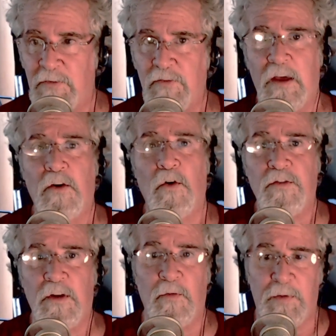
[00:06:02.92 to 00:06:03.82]
and goes
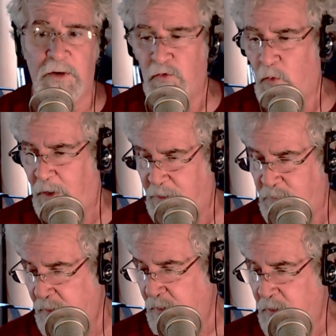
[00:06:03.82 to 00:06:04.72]
into the mid
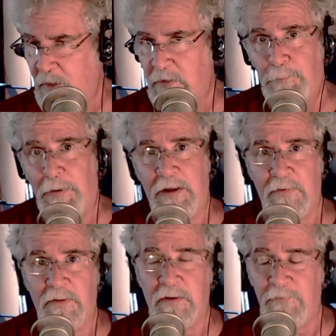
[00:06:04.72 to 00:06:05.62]
20s, depending
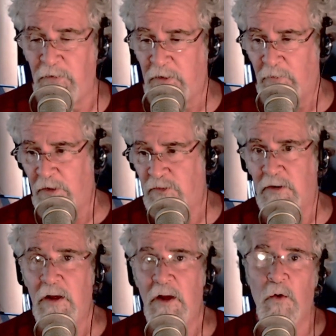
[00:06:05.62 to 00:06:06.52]
on the configuration.